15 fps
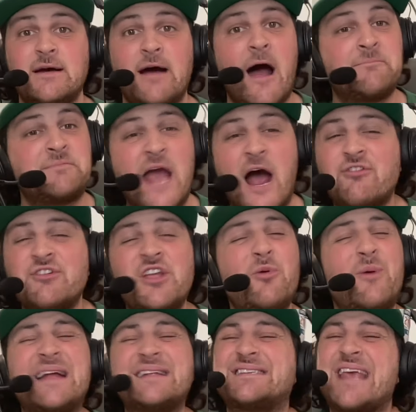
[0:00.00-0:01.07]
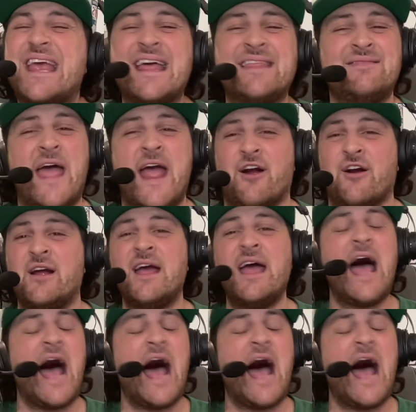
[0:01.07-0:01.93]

I'm telling you, it's in there.